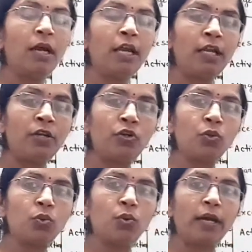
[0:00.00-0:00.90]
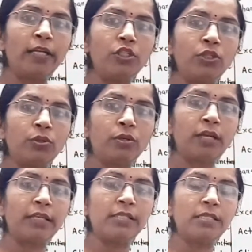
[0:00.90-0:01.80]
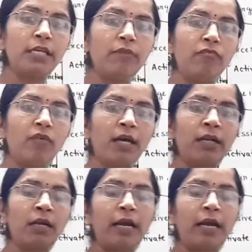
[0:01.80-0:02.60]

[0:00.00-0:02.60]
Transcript: into angiotensin 1